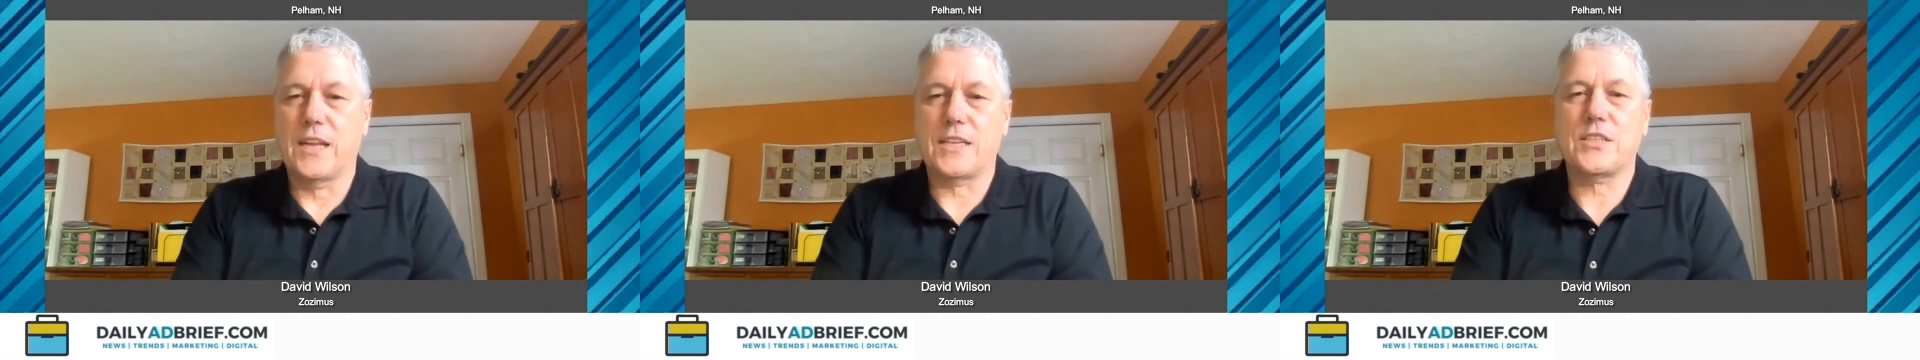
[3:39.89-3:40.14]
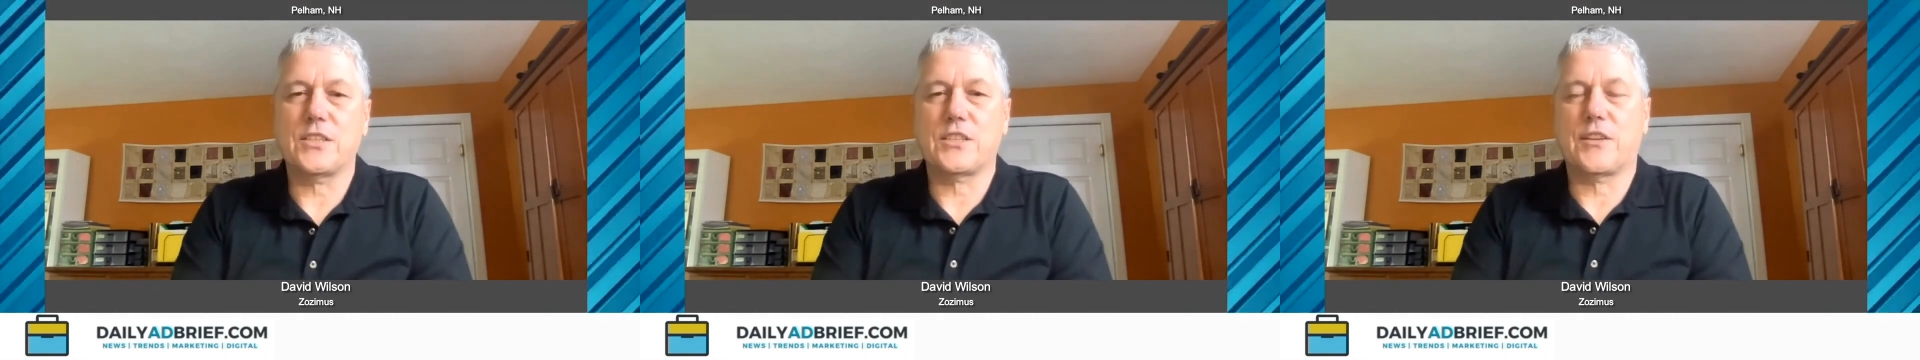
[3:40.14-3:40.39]

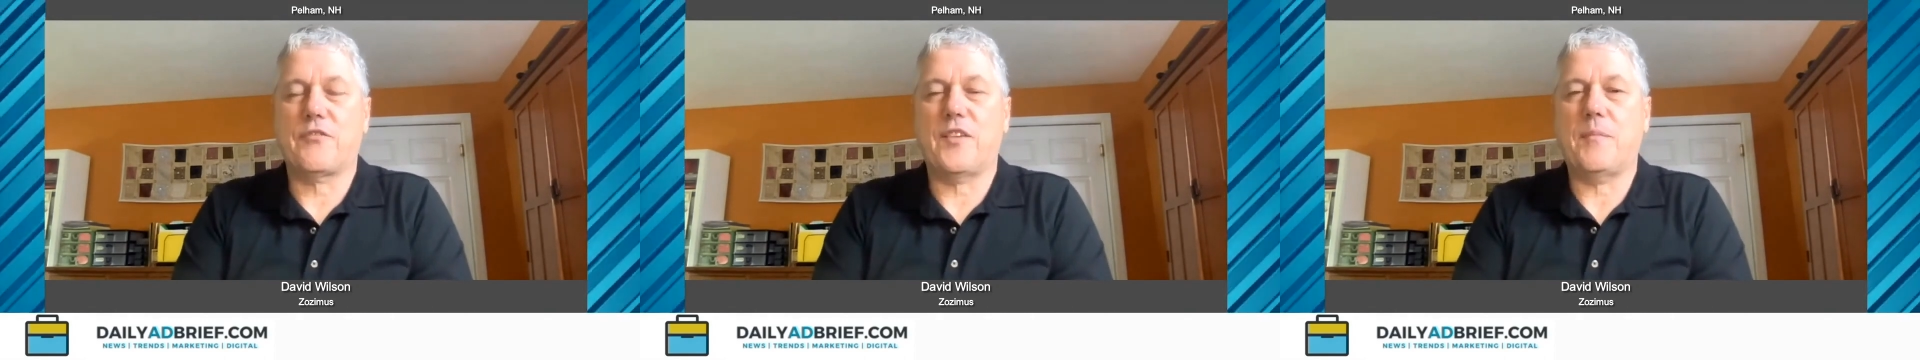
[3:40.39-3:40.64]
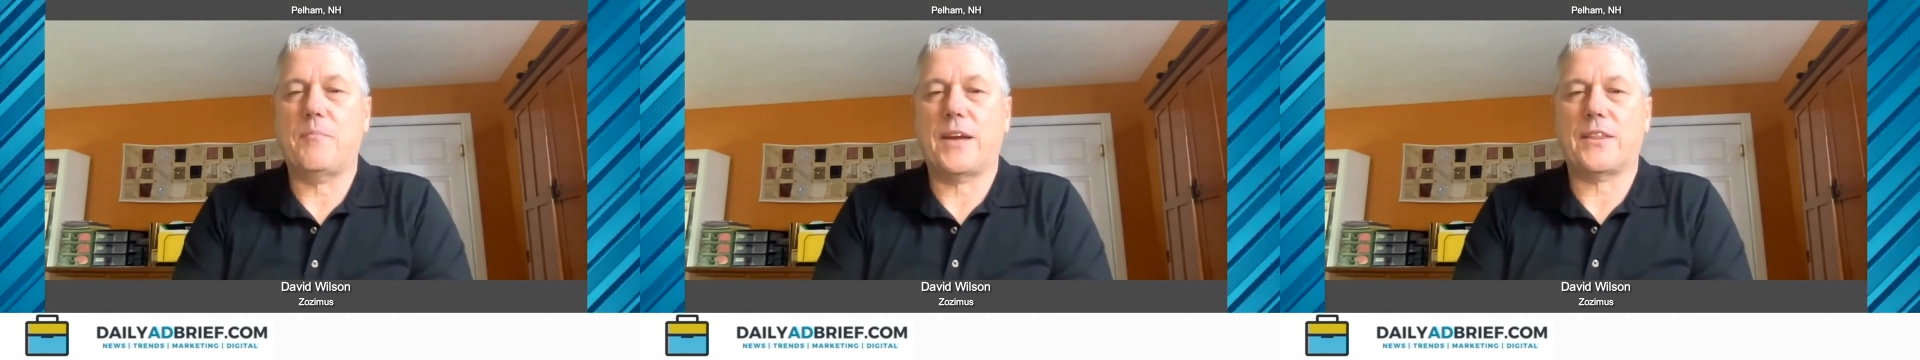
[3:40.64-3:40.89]
listen to the
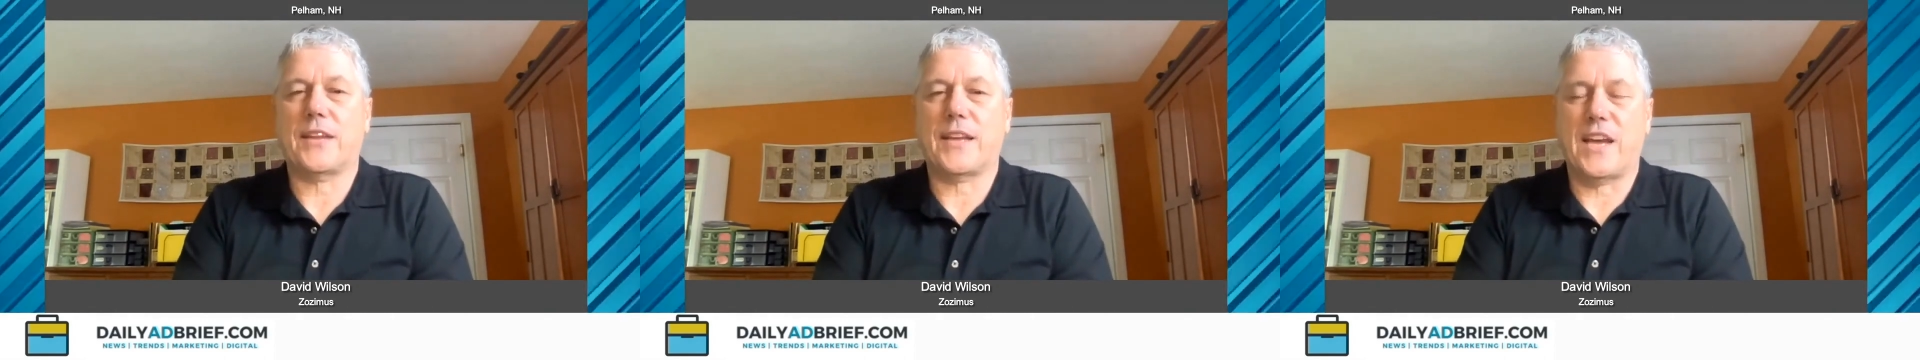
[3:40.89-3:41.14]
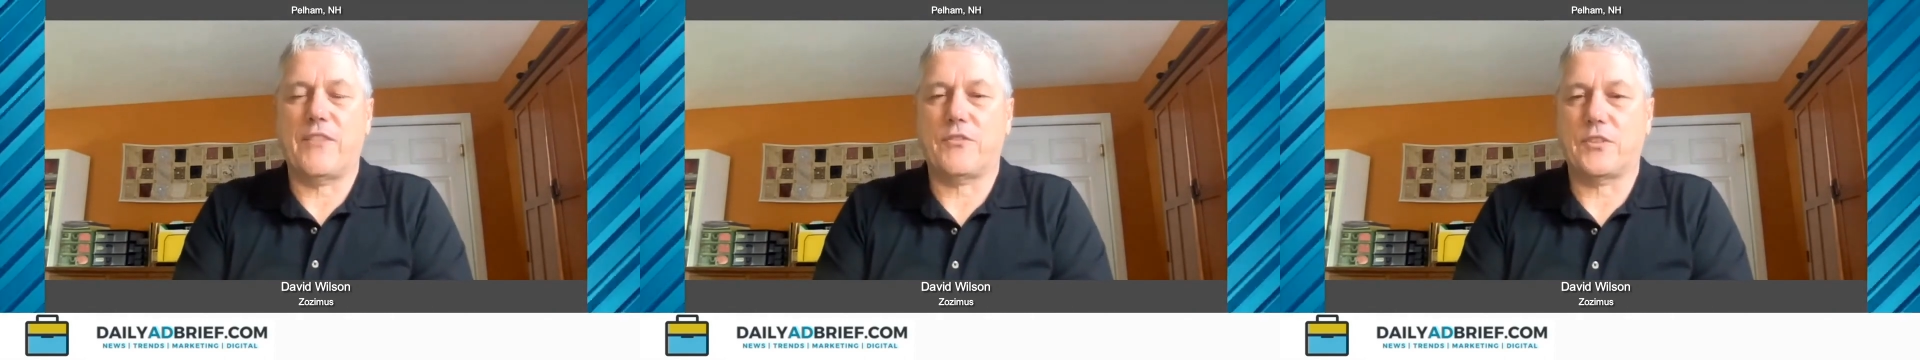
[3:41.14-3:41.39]
feedback
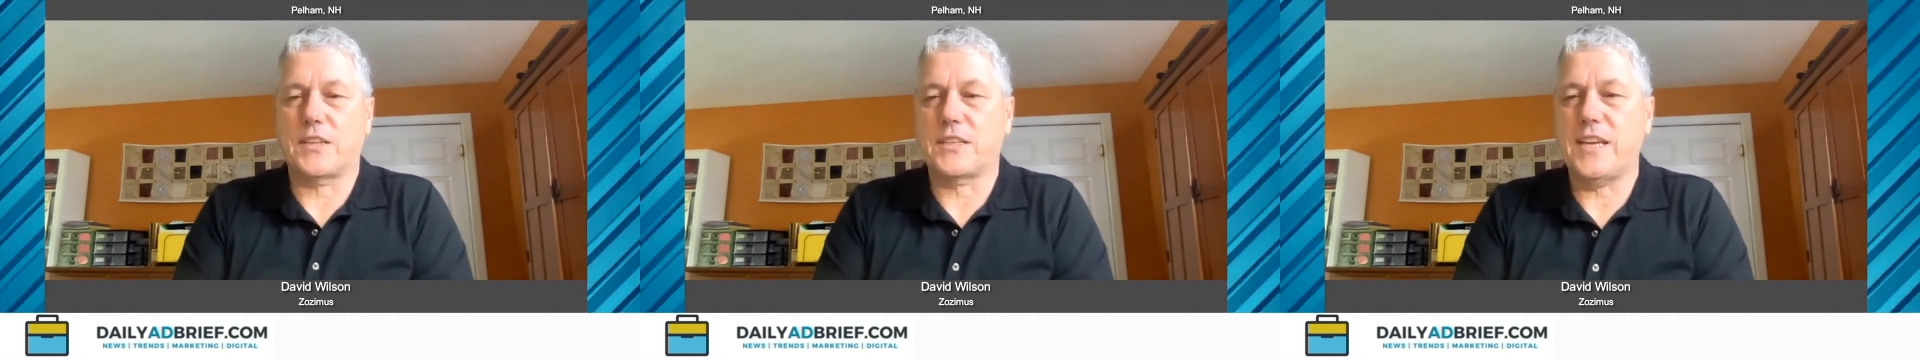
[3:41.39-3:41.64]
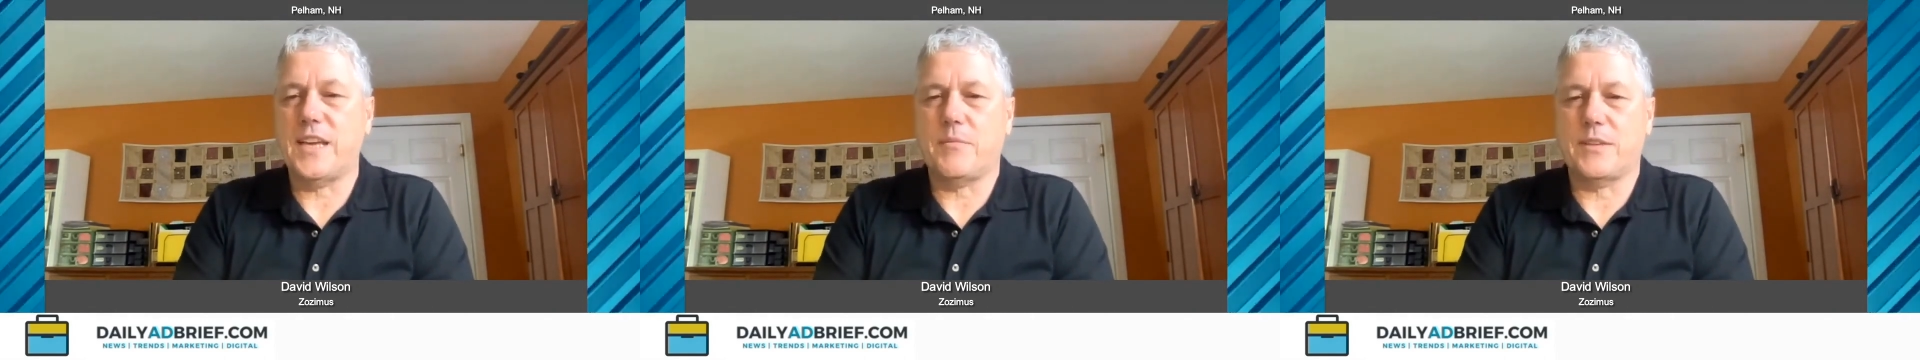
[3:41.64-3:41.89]
that came from the
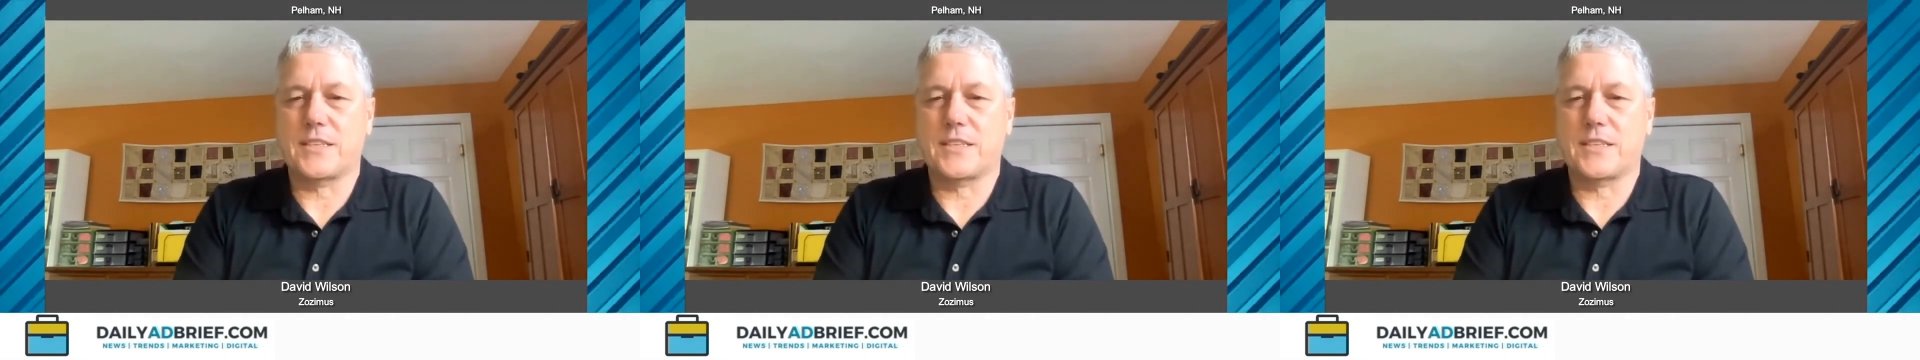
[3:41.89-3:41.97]
team,